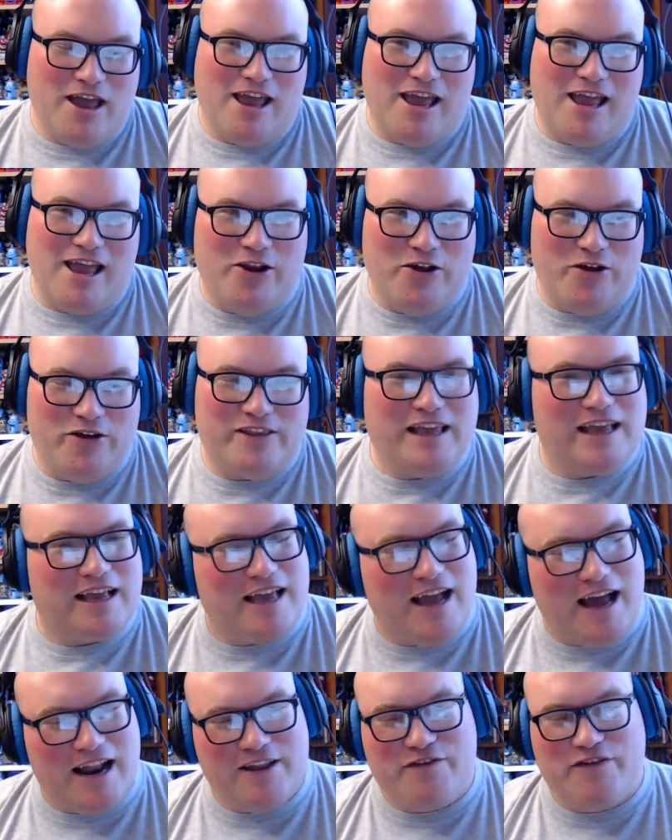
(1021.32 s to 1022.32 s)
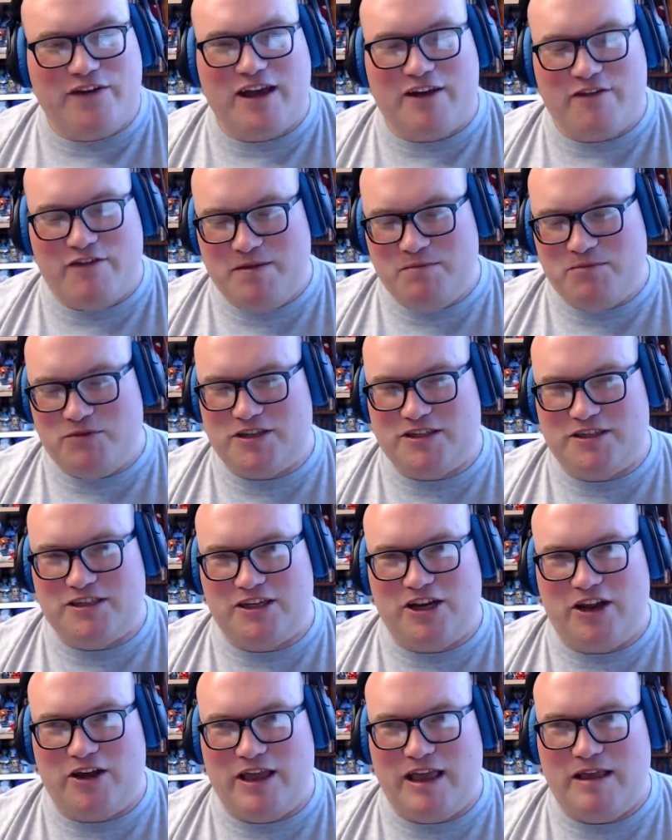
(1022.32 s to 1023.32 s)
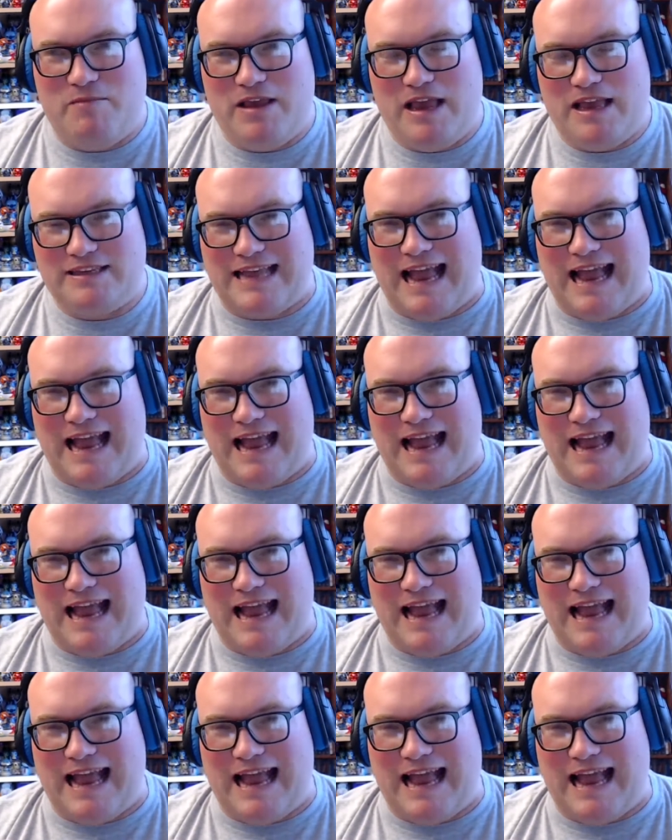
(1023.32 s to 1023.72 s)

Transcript: you know that kind of thing of him just, you know, his